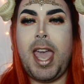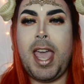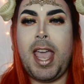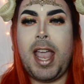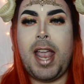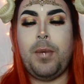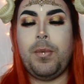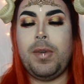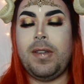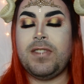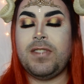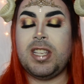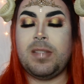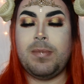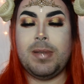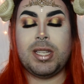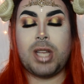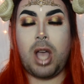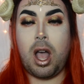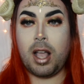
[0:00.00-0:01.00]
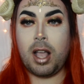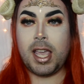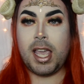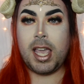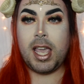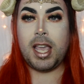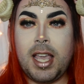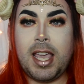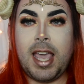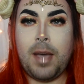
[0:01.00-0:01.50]
and we've just been
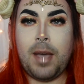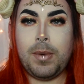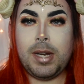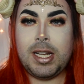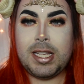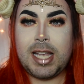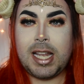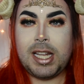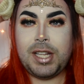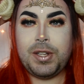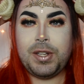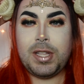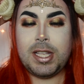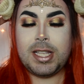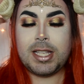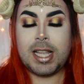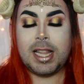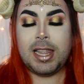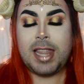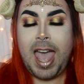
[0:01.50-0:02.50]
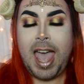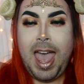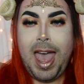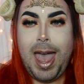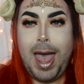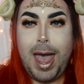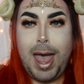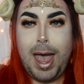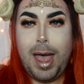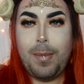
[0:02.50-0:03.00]
talking, and we decided to do this
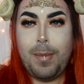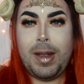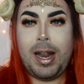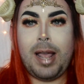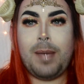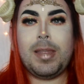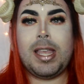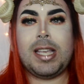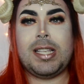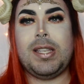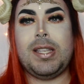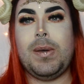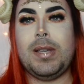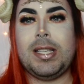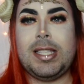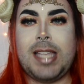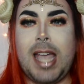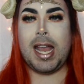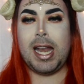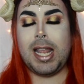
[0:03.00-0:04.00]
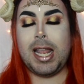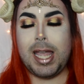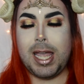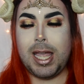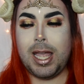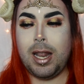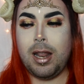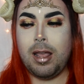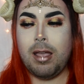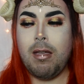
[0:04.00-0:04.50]
collab, and I'm like so
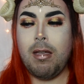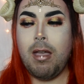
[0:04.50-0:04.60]
excited.